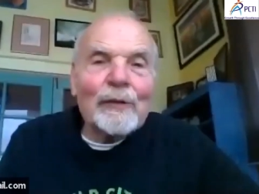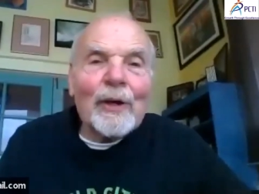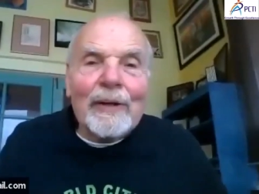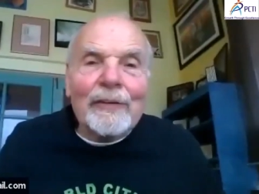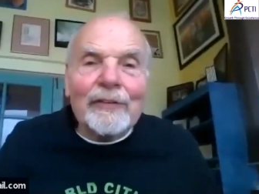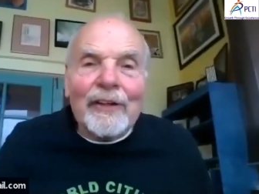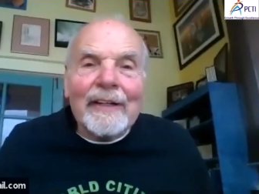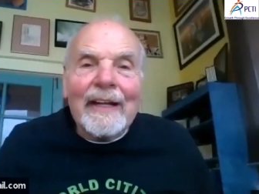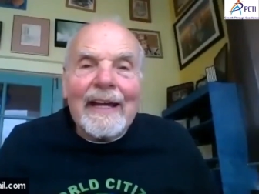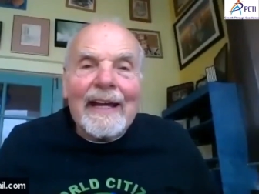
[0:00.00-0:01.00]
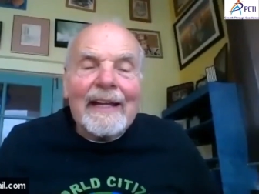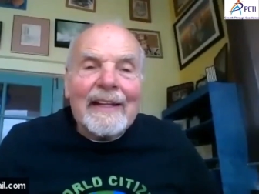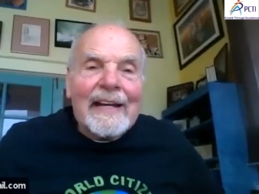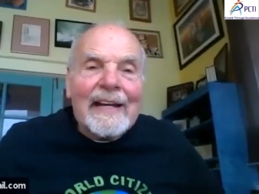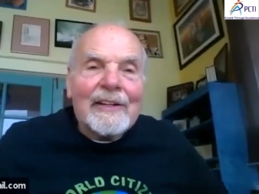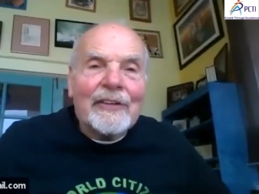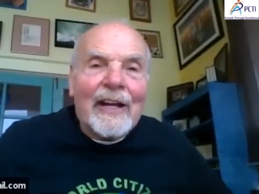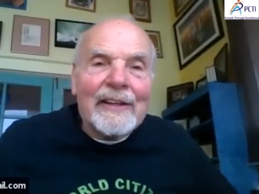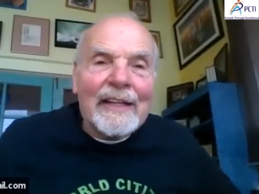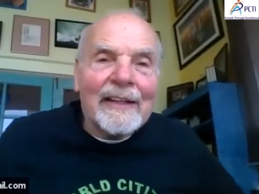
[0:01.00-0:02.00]
a question. And Great. Fire
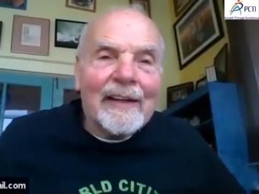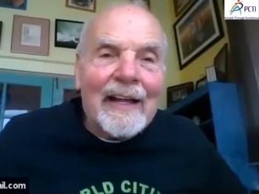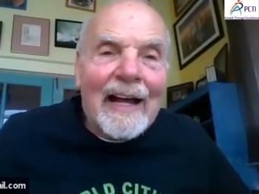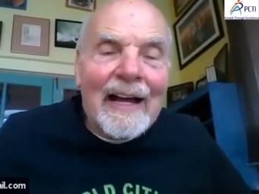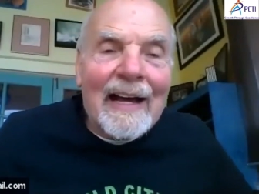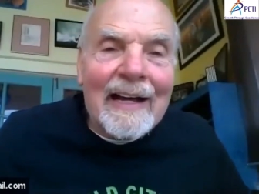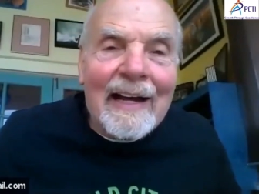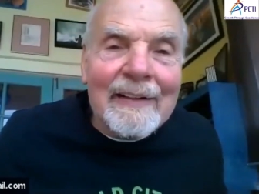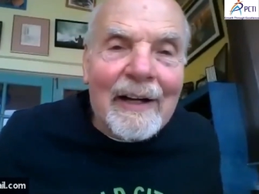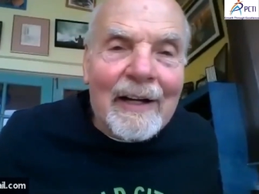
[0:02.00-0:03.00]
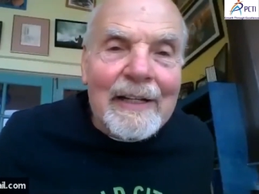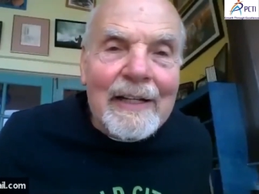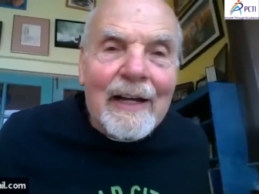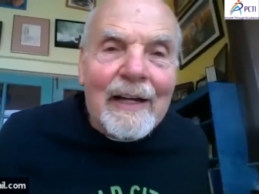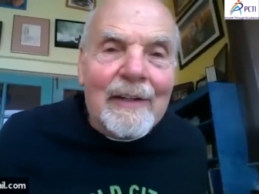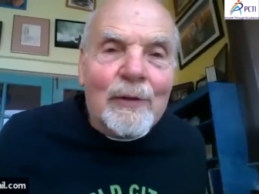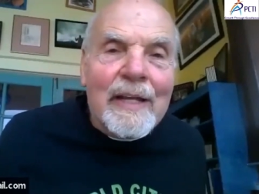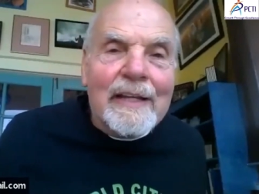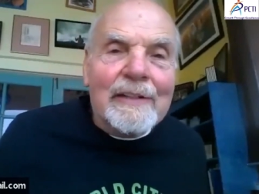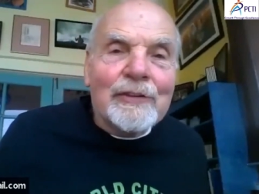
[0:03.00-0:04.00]
away. I, I, on the on the
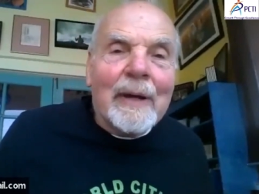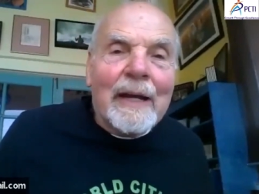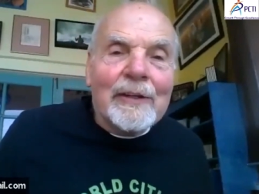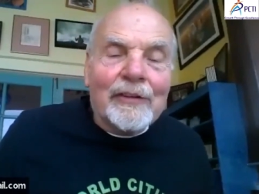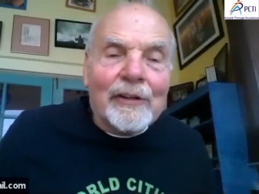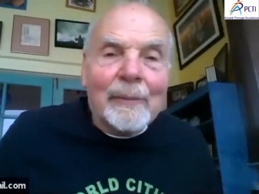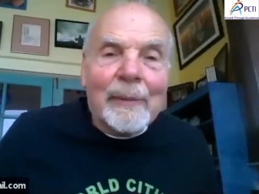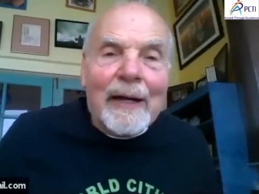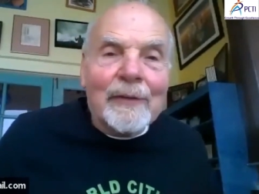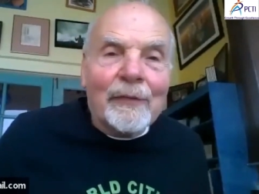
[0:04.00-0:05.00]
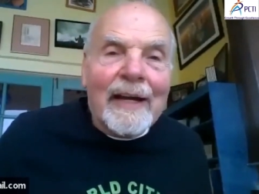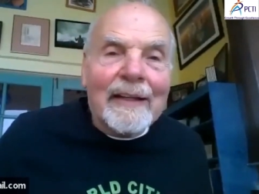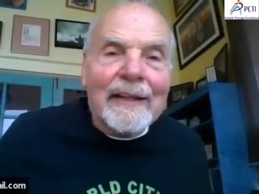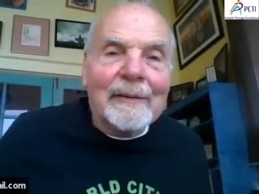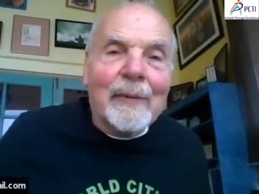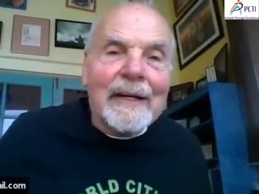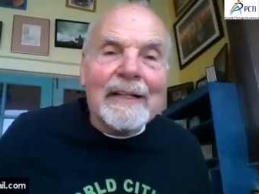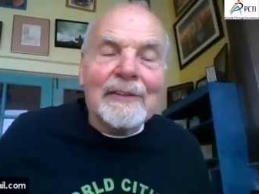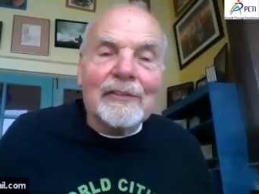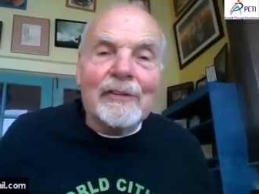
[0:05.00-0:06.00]
thing that you mentioned about the fact that money
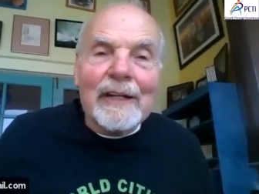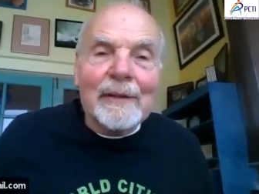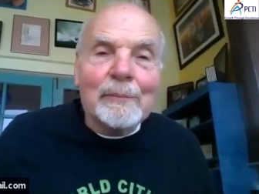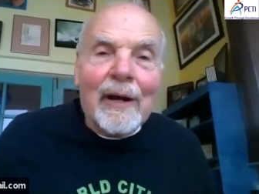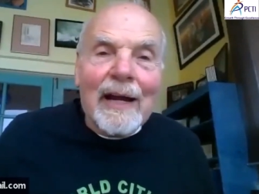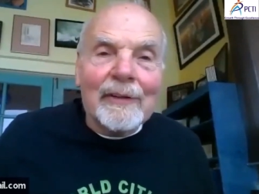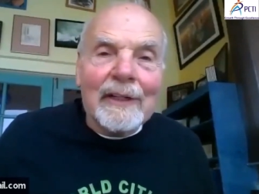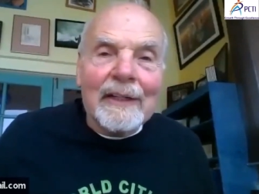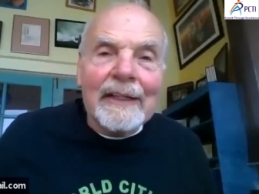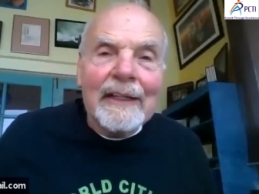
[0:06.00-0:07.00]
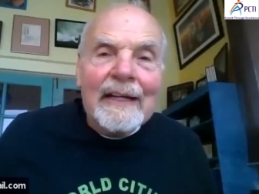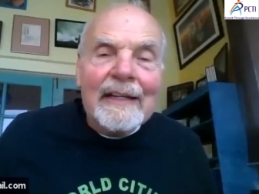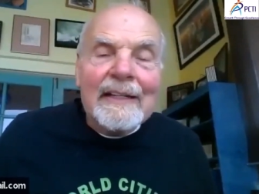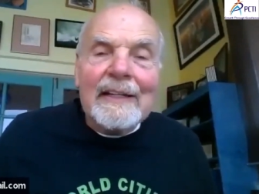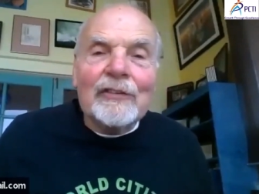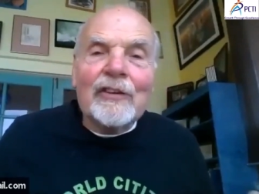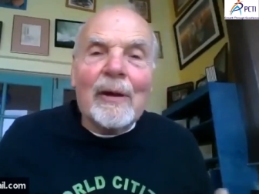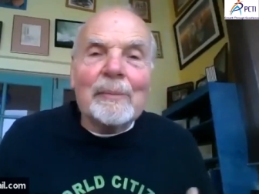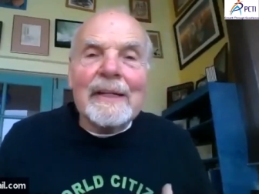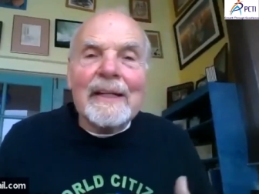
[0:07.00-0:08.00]
is created privately, this is
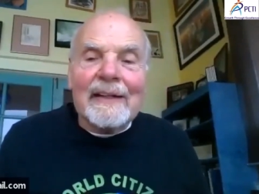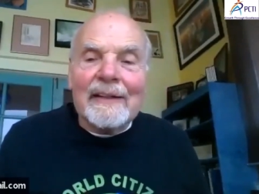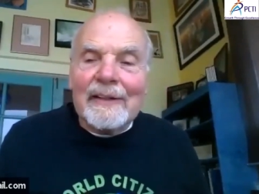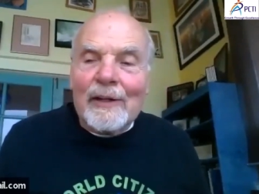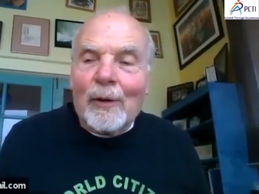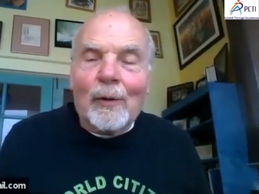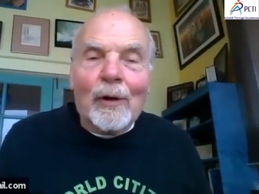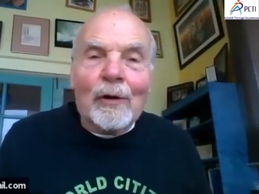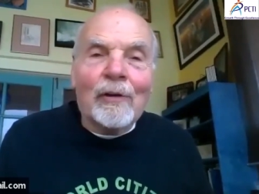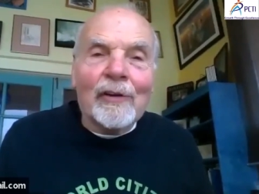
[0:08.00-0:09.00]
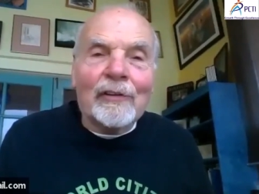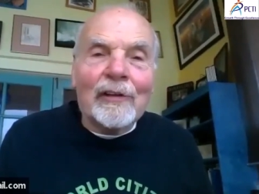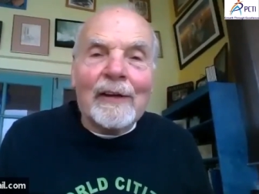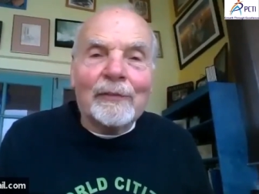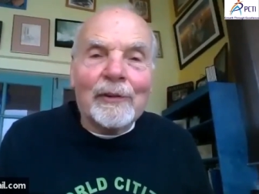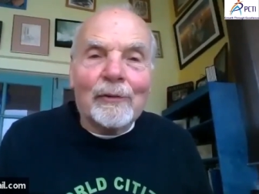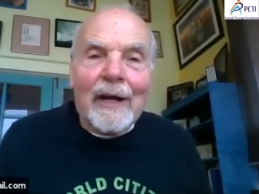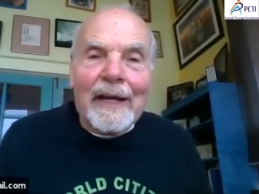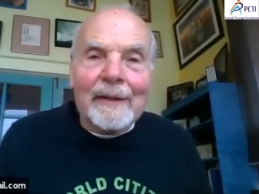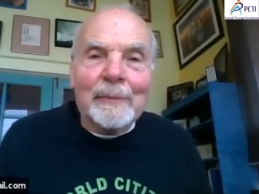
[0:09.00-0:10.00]
something that you know across left to
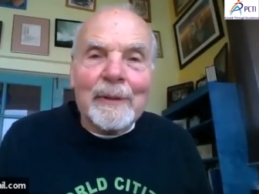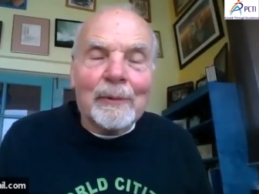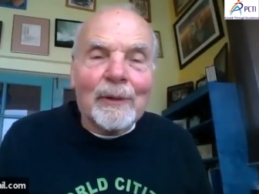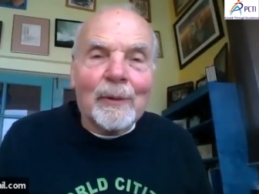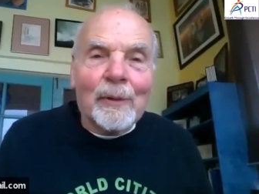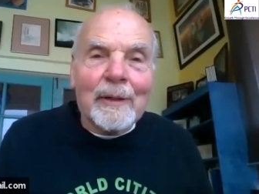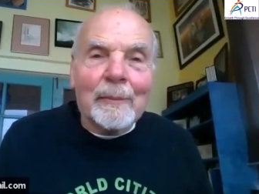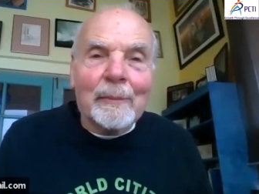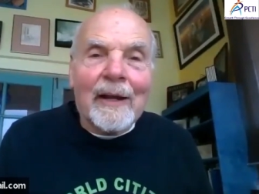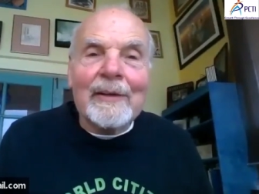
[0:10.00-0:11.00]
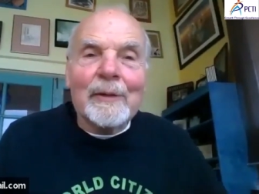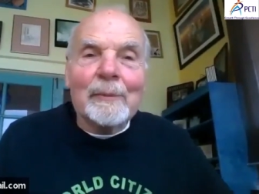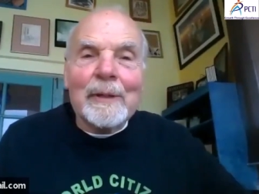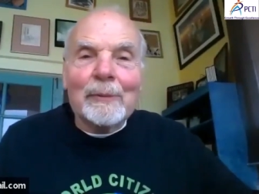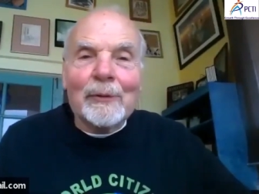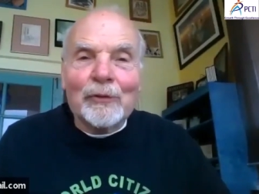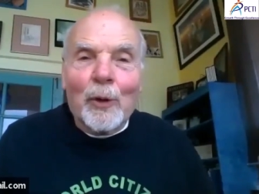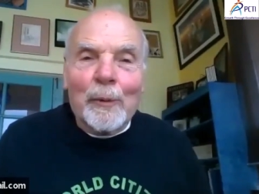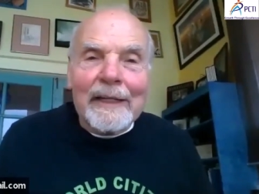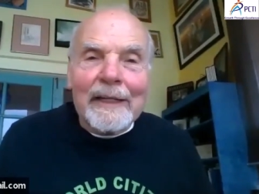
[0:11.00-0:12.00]
right, people are worried about. Even the people
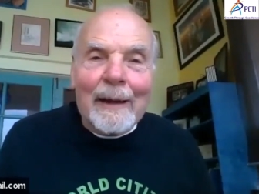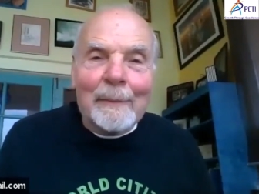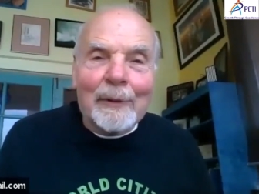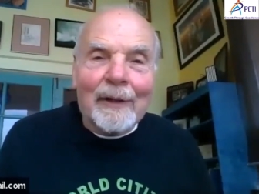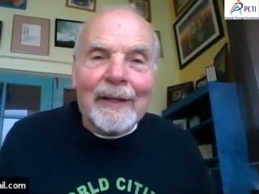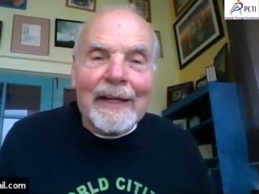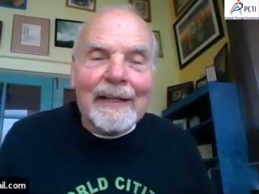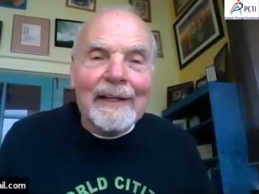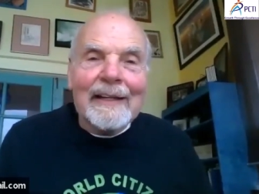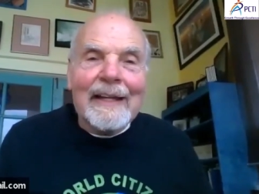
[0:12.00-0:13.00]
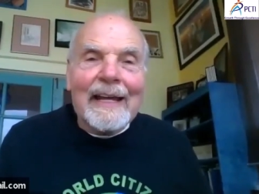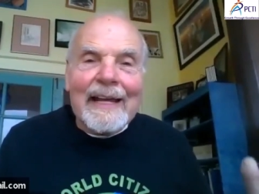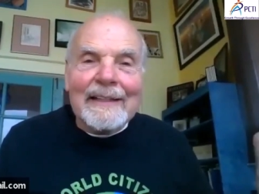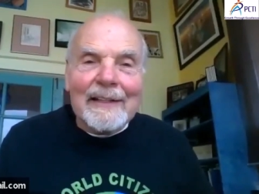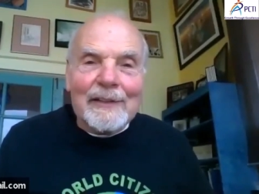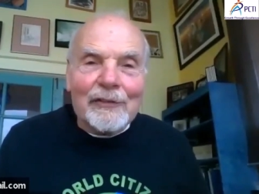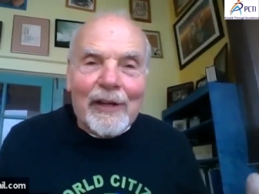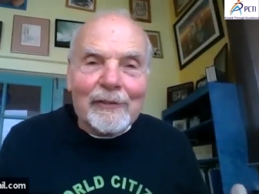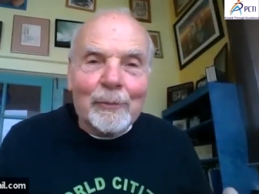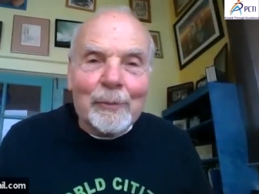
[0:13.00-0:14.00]
storming the Capitol, they they hate that the
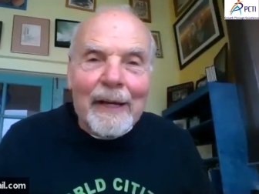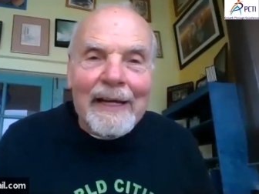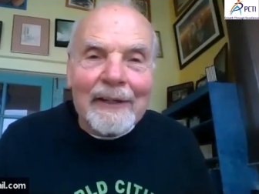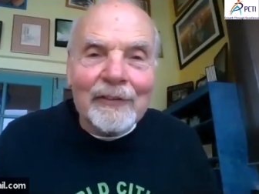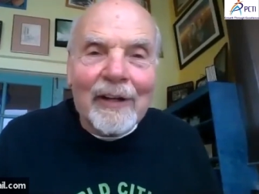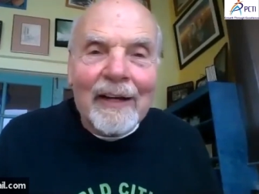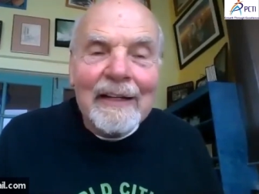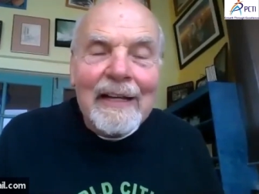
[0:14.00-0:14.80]
central banks uh,